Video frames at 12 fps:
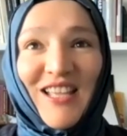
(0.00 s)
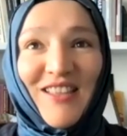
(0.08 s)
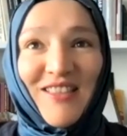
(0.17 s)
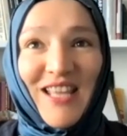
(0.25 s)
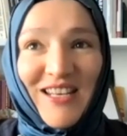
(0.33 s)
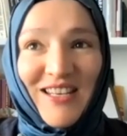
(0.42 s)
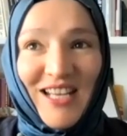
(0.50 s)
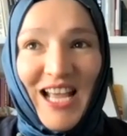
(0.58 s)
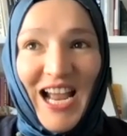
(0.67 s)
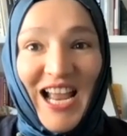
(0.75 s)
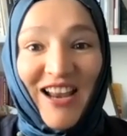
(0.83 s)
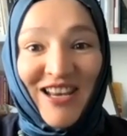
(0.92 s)
that
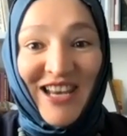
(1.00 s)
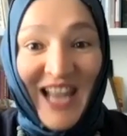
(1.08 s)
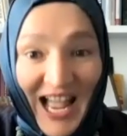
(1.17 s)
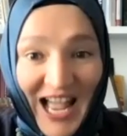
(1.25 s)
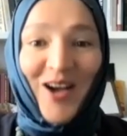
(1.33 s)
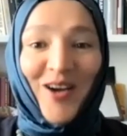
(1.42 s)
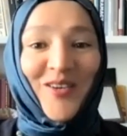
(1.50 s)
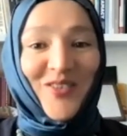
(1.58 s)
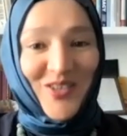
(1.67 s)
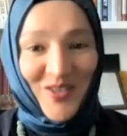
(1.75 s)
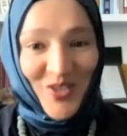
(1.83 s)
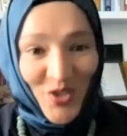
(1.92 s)
I had
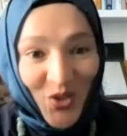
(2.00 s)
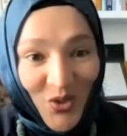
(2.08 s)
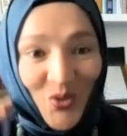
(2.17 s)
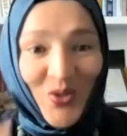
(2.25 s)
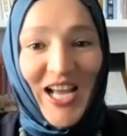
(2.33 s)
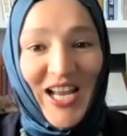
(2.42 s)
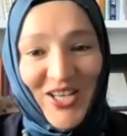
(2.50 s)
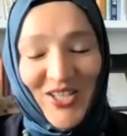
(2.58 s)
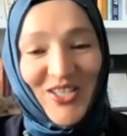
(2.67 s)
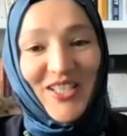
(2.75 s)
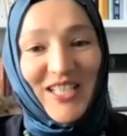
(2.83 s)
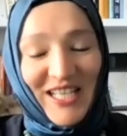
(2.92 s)
now truly
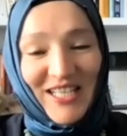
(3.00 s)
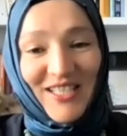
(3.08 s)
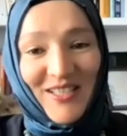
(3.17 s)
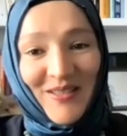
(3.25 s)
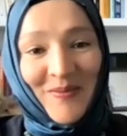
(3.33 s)
understood it.